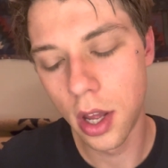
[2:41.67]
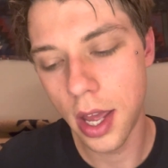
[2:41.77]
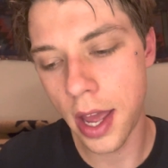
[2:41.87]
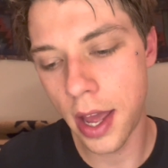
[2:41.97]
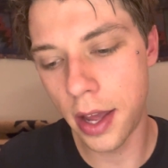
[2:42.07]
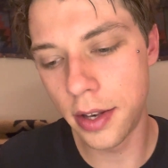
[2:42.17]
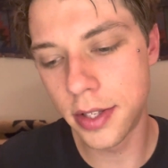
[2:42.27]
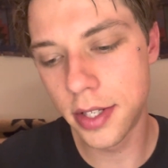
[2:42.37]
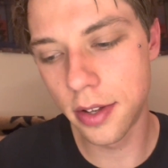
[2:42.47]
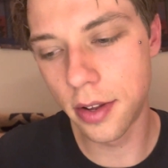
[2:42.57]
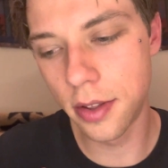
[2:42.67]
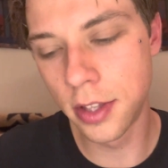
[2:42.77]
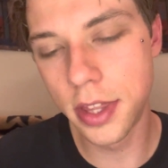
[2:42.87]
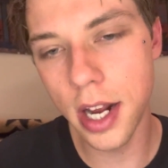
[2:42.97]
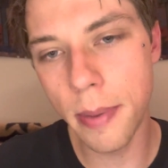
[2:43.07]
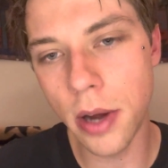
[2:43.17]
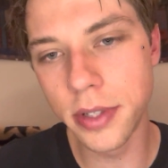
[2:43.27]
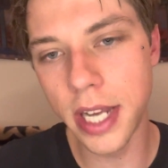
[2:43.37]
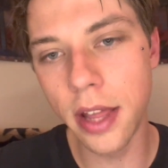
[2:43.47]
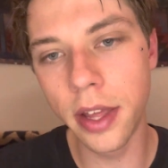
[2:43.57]
And the thing about
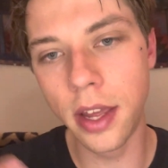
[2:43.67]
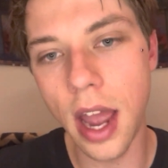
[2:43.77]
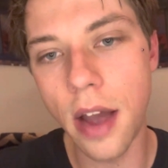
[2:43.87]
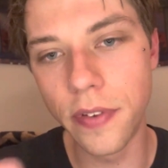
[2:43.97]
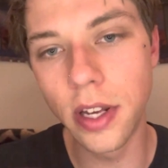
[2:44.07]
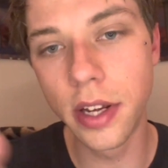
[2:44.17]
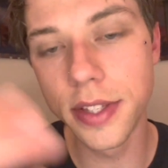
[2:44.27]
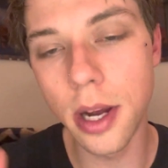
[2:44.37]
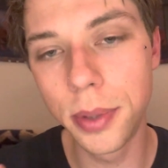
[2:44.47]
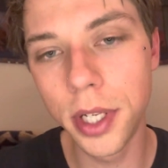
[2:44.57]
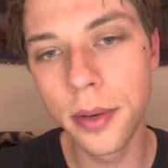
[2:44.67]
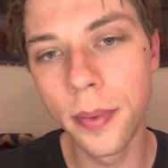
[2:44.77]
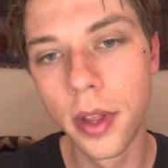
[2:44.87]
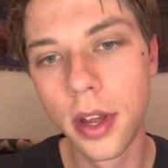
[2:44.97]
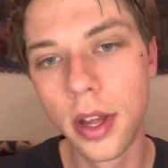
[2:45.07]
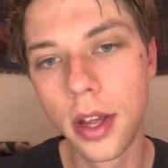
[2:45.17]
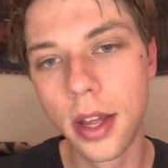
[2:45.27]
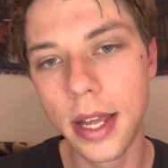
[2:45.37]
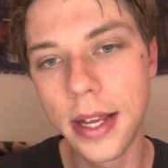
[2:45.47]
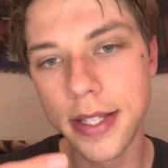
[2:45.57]
daily caffeine consumption
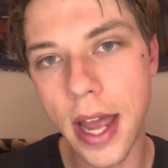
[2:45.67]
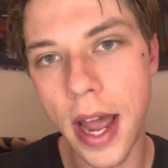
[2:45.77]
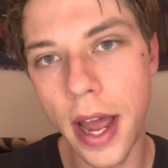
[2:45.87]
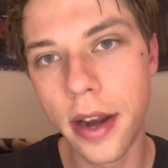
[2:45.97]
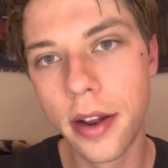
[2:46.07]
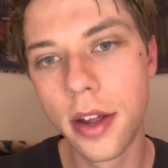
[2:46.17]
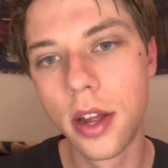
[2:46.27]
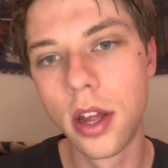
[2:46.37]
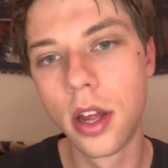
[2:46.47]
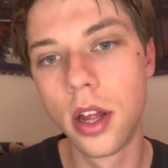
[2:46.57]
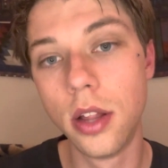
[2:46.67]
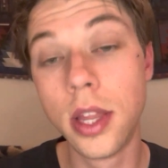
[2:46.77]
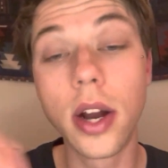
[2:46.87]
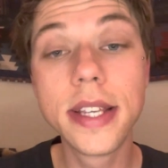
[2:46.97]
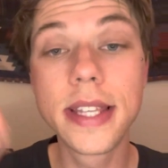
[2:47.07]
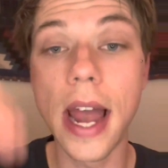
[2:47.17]
is that there is that